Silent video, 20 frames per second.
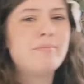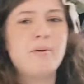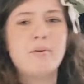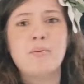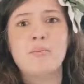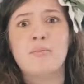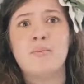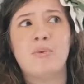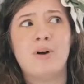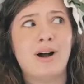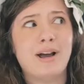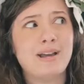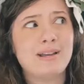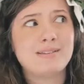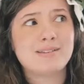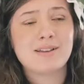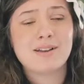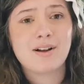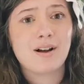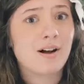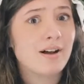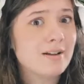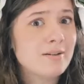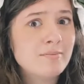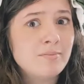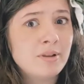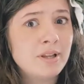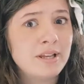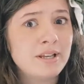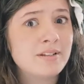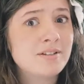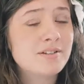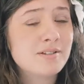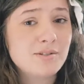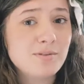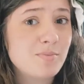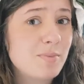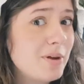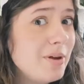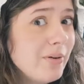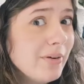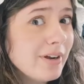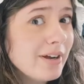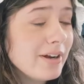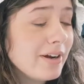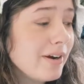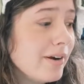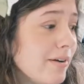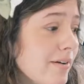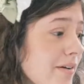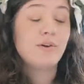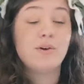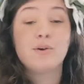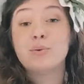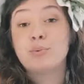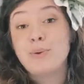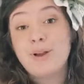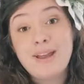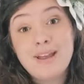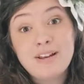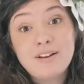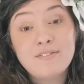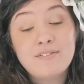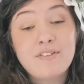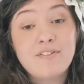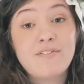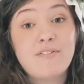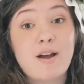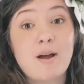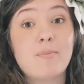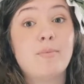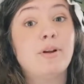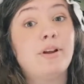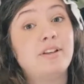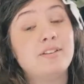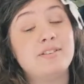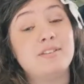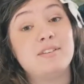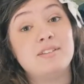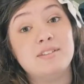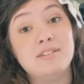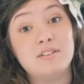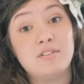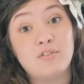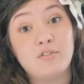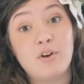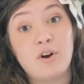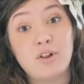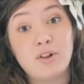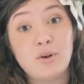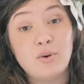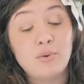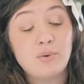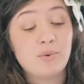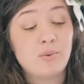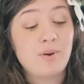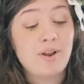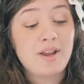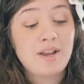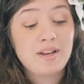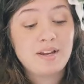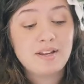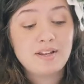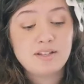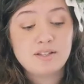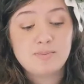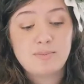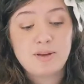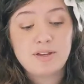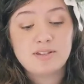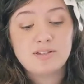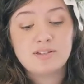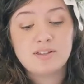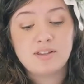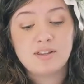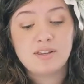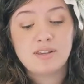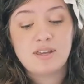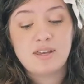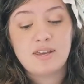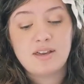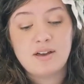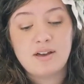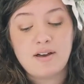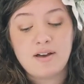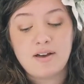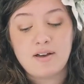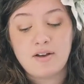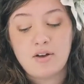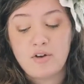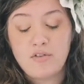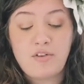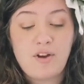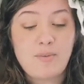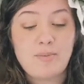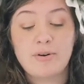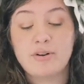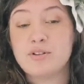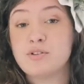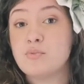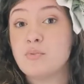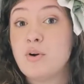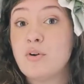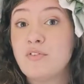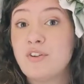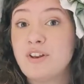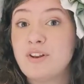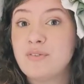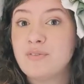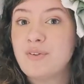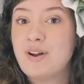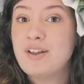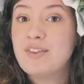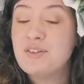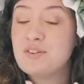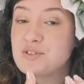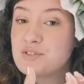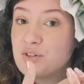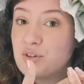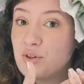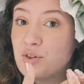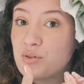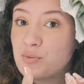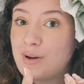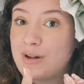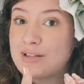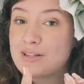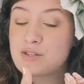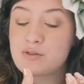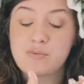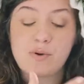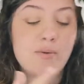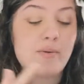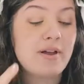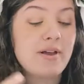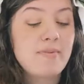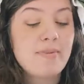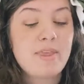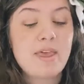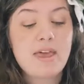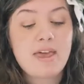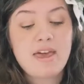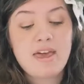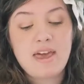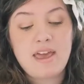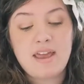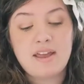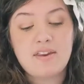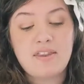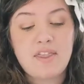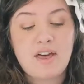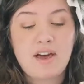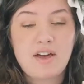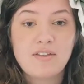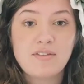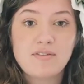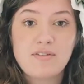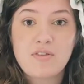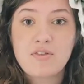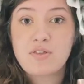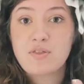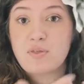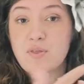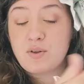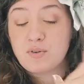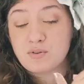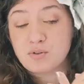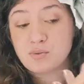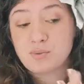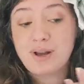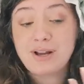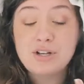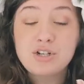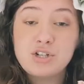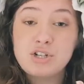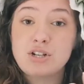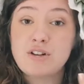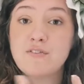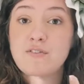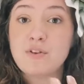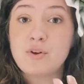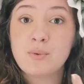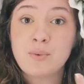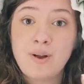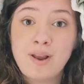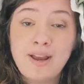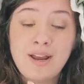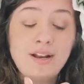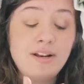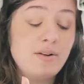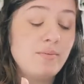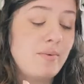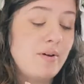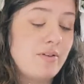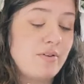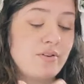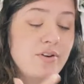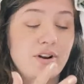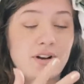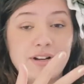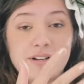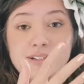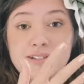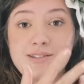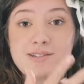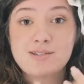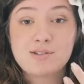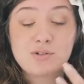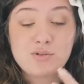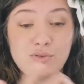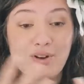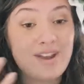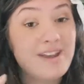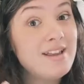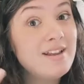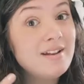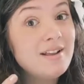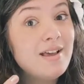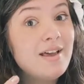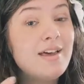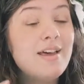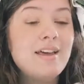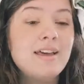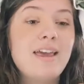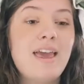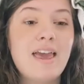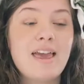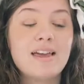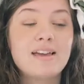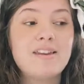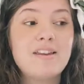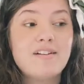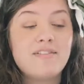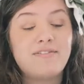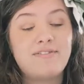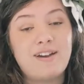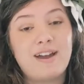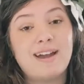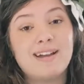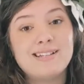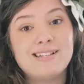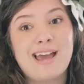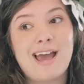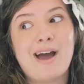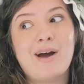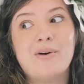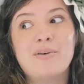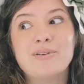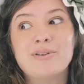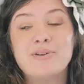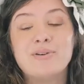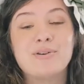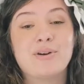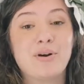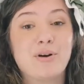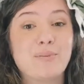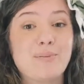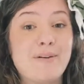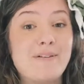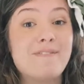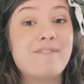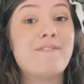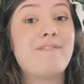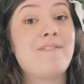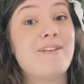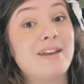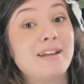But why is a cotton blend superior? The grain of the fabric is easy to follow. Grain is basically, all fabric is woven, right? There's little threads through it. And that the direction of the grain and whether or not it's straight can affect how your garment